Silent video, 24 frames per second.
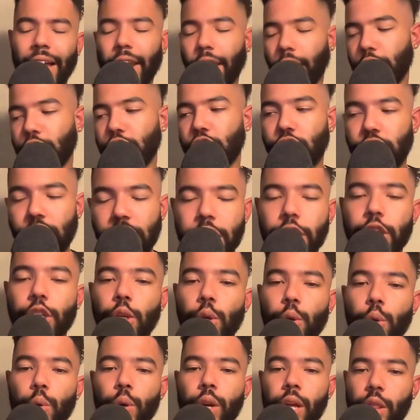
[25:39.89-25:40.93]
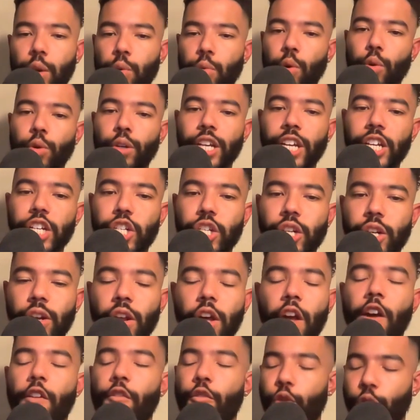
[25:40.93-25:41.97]
a legit dude in the rotation
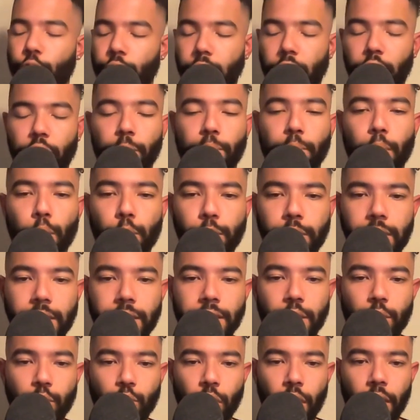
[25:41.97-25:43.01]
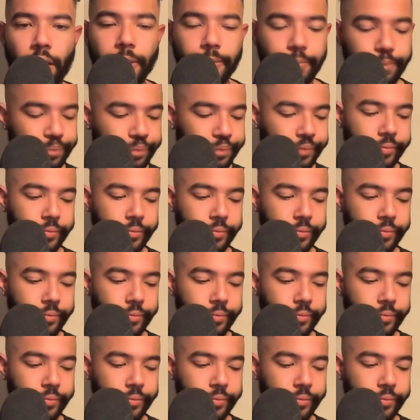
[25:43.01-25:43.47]
for another postseason run.